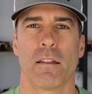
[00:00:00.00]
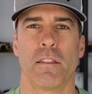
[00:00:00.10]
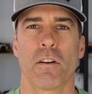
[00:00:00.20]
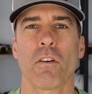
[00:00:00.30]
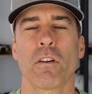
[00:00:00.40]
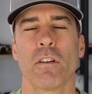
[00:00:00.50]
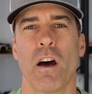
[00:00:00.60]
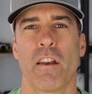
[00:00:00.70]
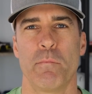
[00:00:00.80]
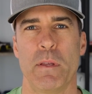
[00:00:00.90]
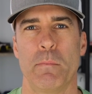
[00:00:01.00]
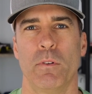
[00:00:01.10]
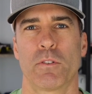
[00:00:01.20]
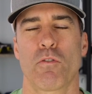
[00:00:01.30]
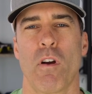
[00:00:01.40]
There are a lot of
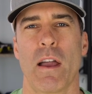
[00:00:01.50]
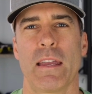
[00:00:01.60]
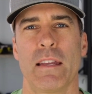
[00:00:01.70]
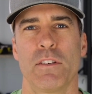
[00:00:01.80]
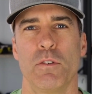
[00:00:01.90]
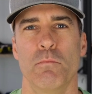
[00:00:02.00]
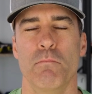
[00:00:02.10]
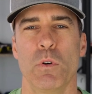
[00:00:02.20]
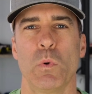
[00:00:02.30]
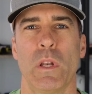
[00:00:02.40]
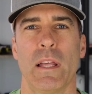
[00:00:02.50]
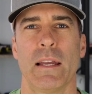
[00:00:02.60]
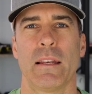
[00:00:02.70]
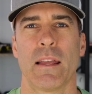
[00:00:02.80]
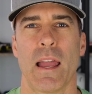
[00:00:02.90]
people trying to
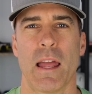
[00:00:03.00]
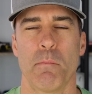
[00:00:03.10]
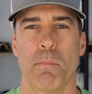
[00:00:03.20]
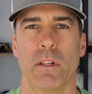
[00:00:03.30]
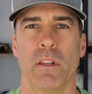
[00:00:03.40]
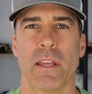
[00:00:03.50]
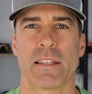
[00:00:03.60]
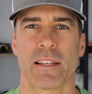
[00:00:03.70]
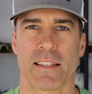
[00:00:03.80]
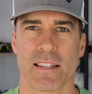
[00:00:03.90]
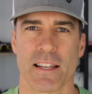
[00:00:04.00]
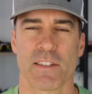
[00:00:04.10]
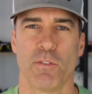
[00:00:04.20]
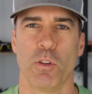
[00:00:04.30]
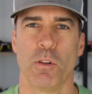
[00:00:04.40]
moonlight and build a
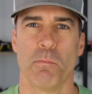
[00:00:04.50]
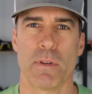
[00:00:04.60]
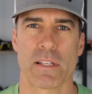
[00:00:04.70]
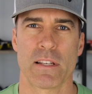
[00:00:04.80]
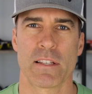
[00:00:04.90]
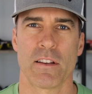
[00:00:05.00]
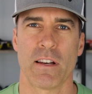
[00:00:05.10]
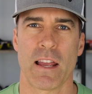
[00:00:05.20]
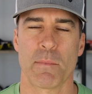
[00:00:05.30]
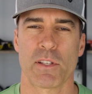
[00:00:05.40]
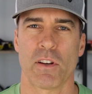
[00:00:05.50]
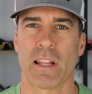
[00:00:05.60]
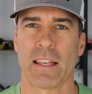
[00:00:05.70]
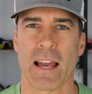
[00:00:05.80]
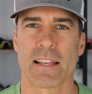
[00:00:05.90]
successful business on Amazon.
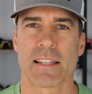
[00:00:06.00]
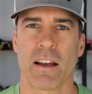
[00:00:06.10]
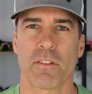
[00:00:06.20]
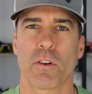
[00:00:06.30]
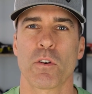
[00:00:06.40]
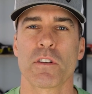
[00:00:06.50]
At last count, there are